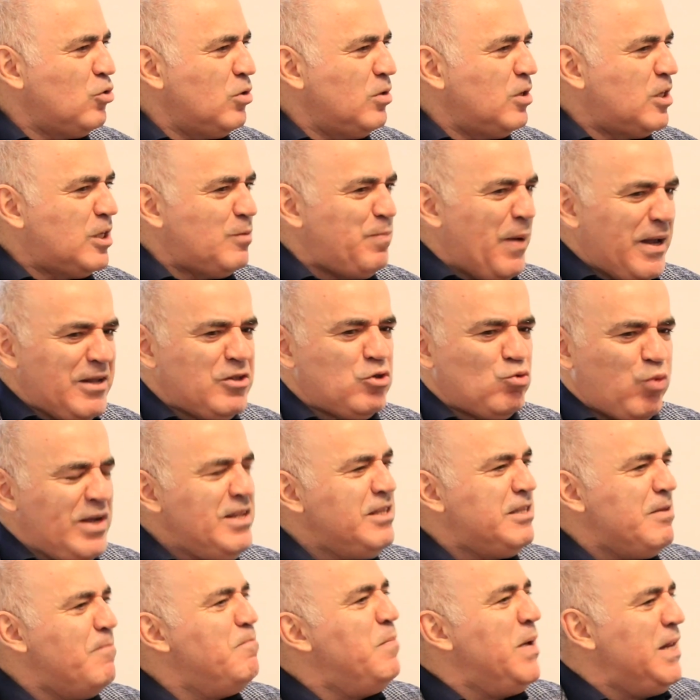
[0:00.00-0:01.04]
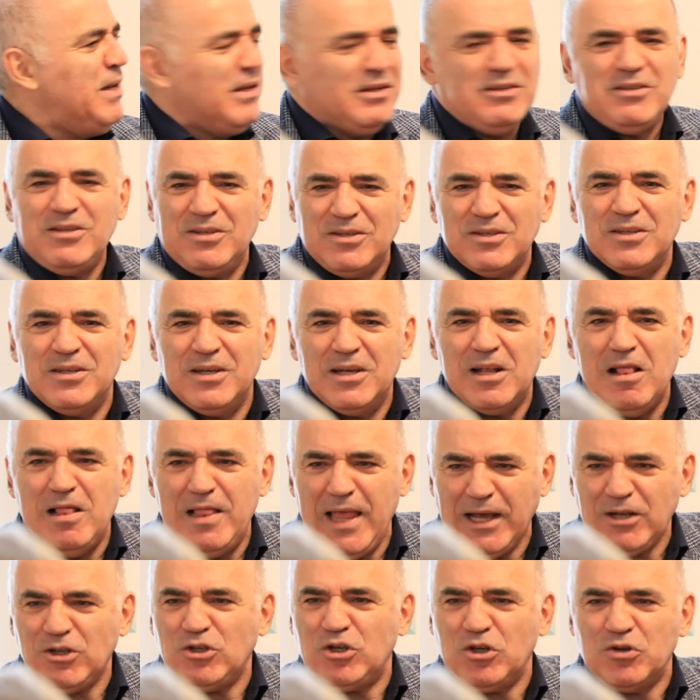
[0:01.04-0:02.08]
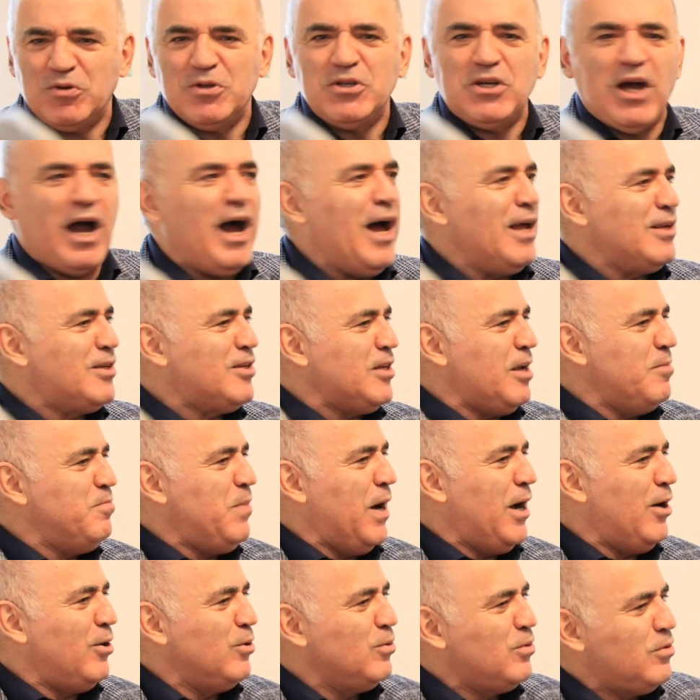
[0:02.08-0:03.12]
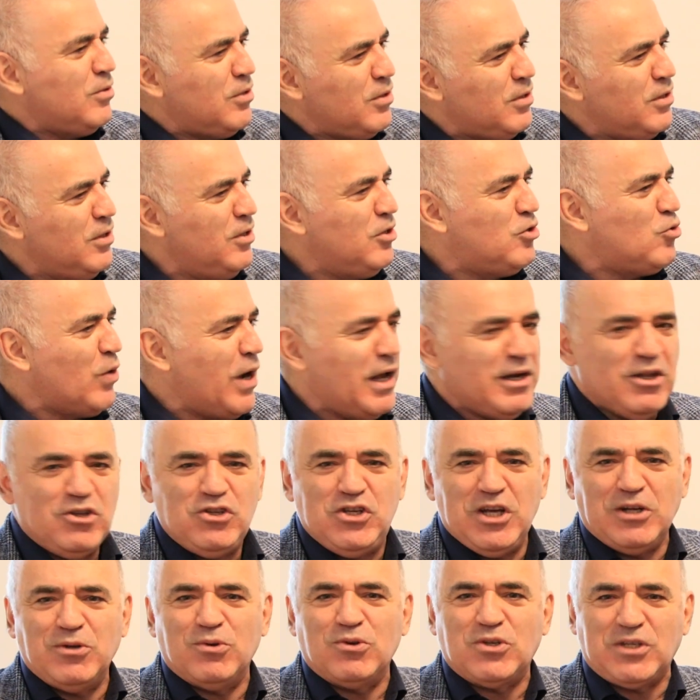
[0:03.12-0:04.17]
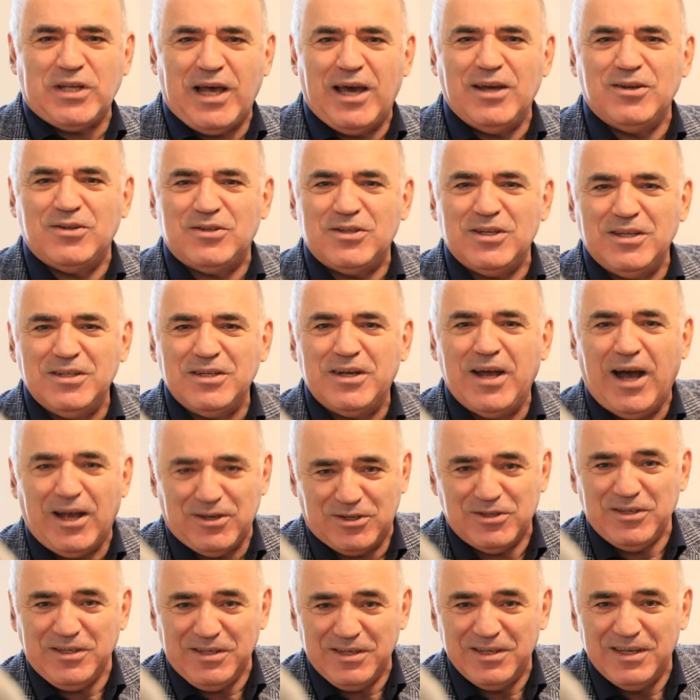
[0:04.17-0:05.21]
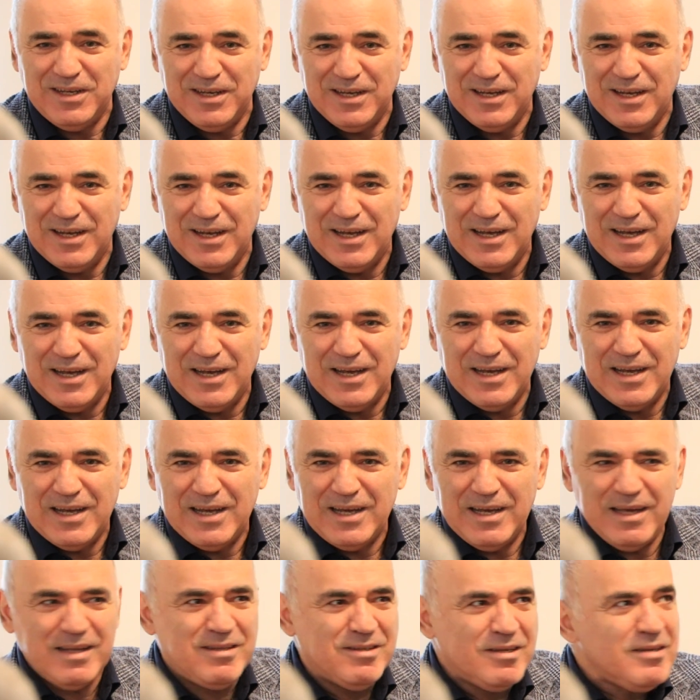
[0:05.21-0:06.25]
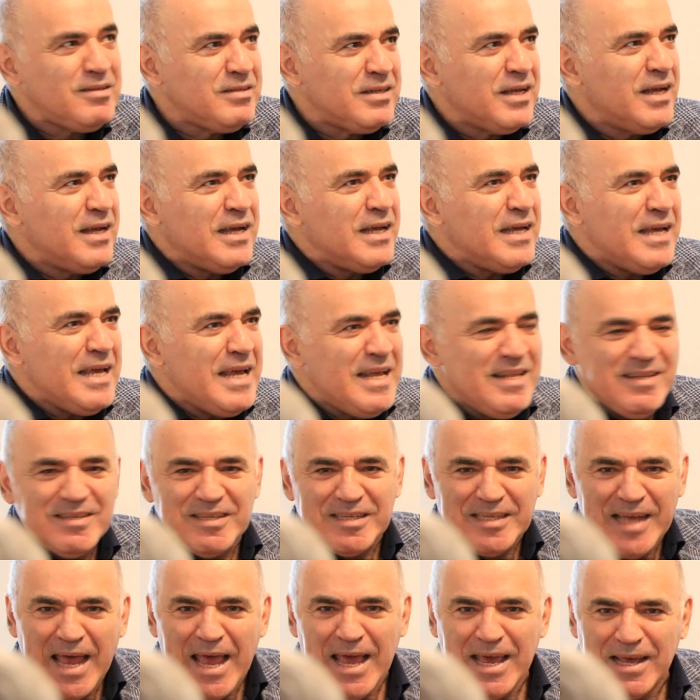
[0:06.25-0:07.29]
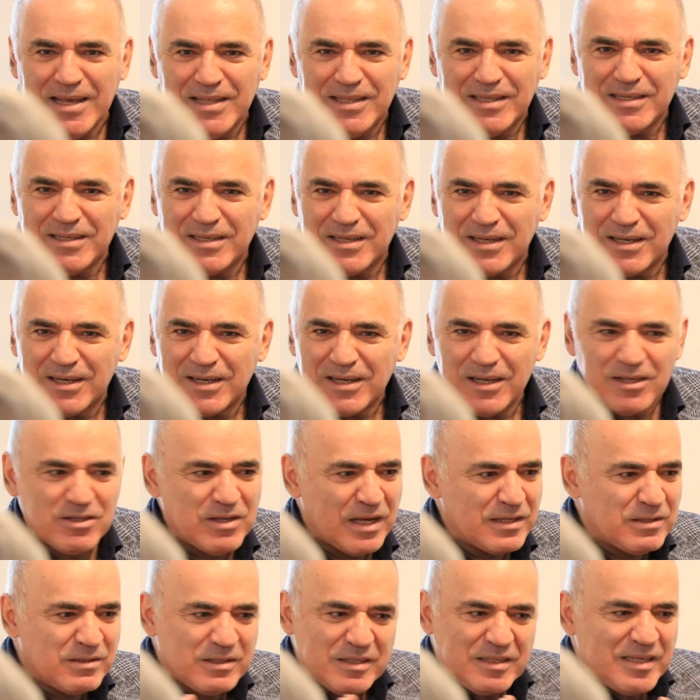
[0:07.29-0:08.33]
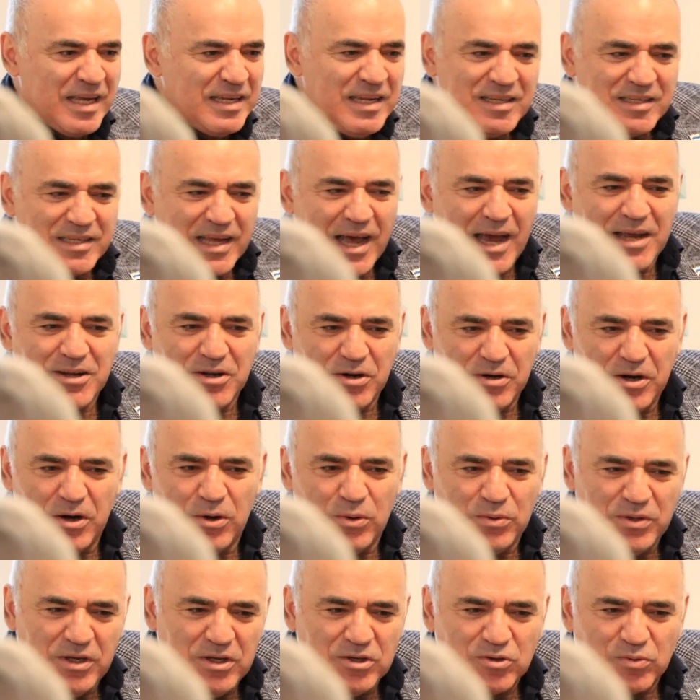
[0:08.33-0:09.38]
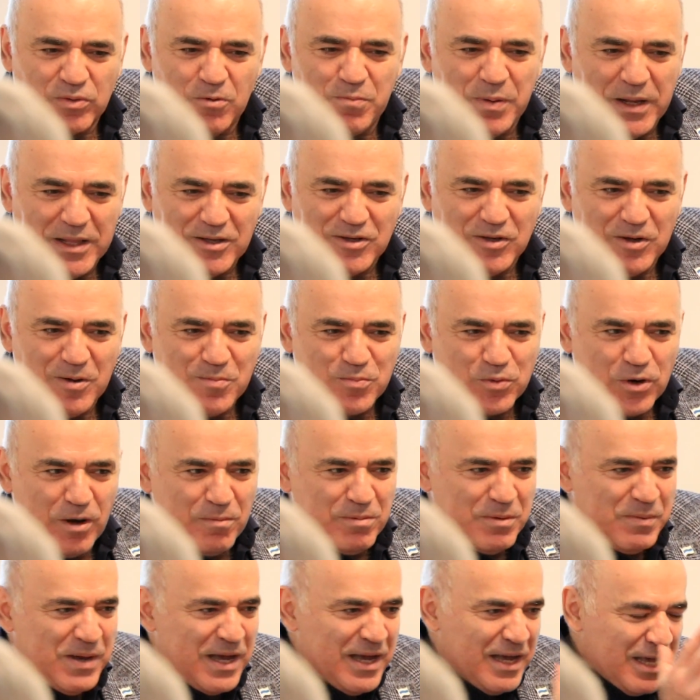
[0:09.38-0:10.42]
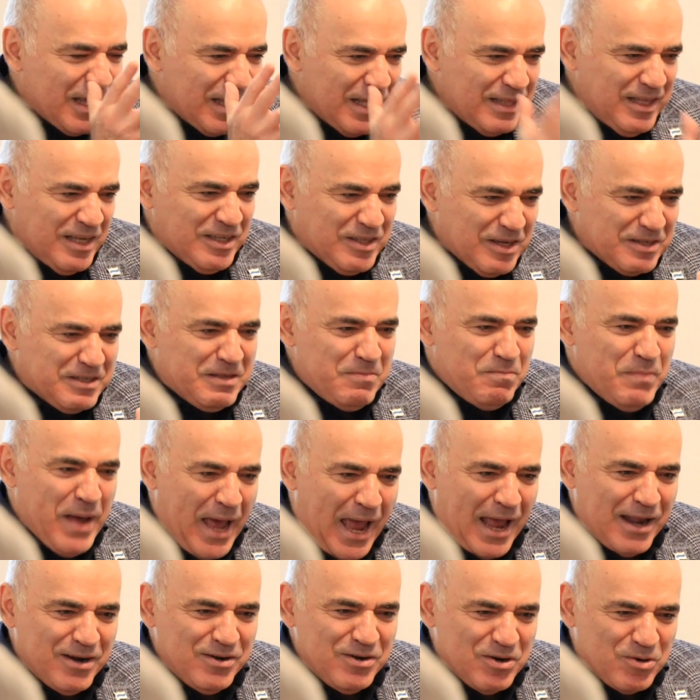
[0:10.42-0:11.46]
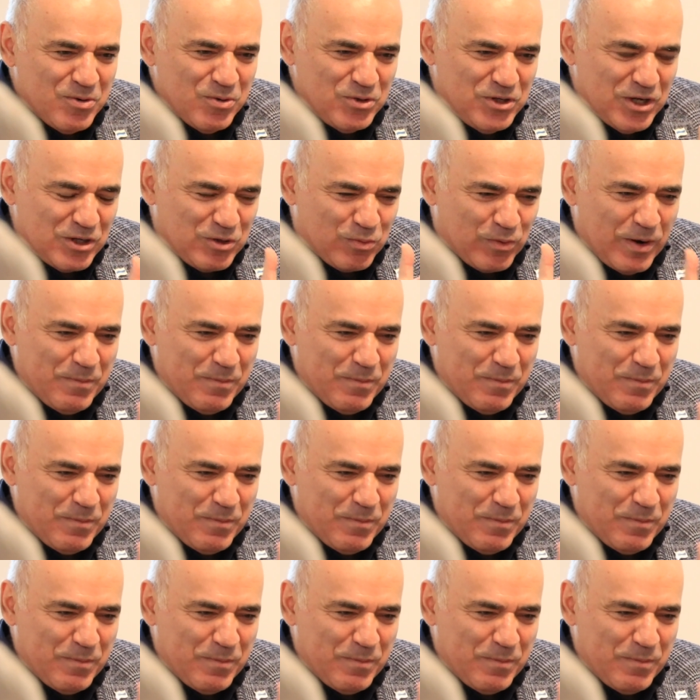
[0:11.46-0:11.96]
spent 20 minutes lecturing us about Israeli genocide in Gaza. It's just insane. It's just set aside, the Israel-Palestinian problem. This is the man who just